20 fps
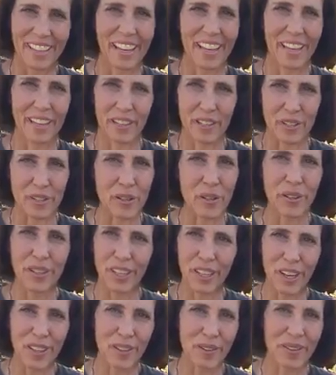and
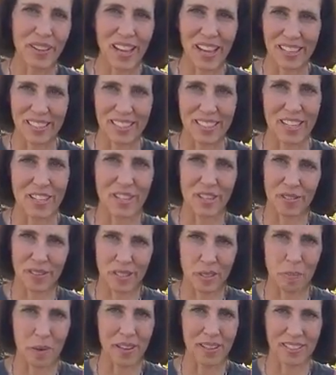turning on the relaxation
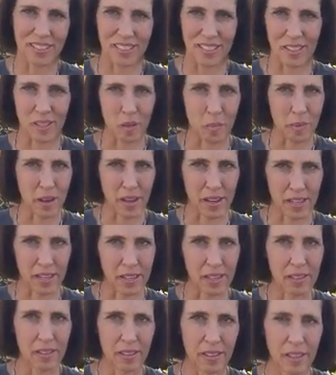response in the
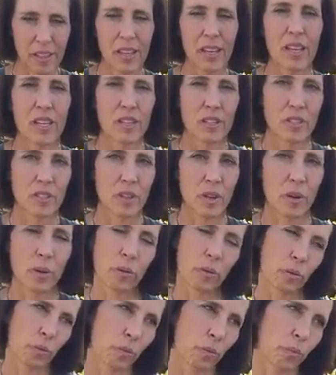body.
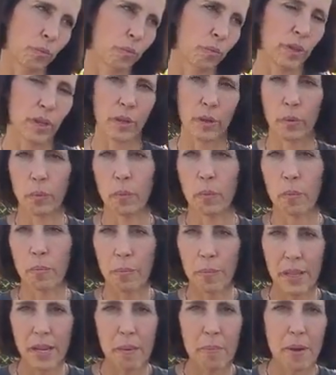So, you know,
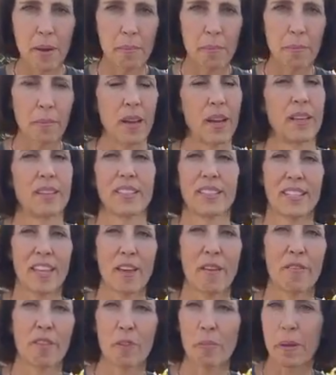minimum I'd
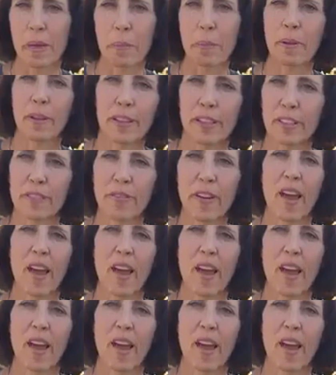say for people is